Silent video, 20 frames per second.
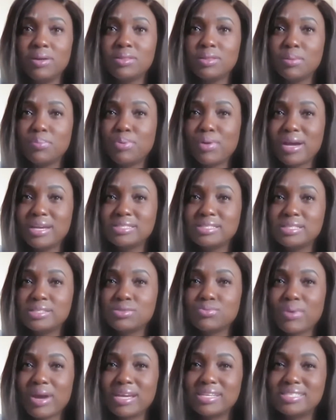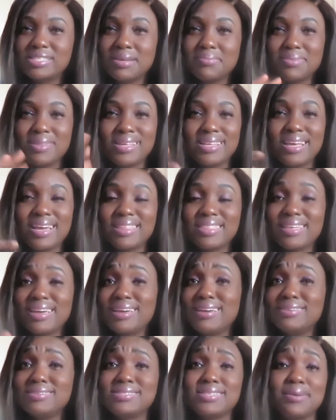The Price is Right, something like
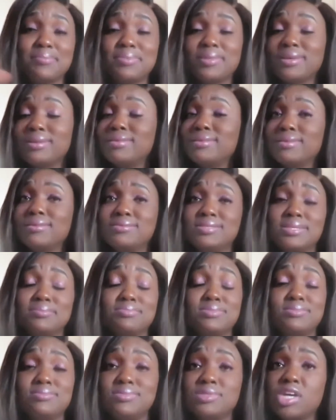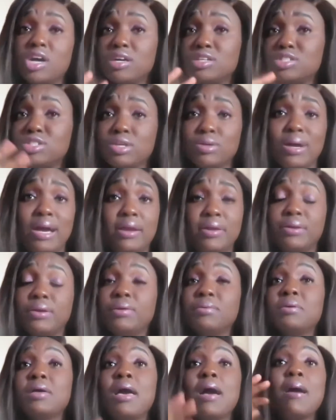that, some talk show, I don't
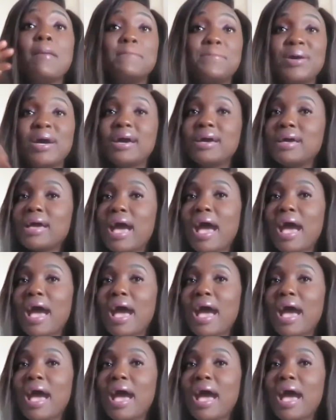know. But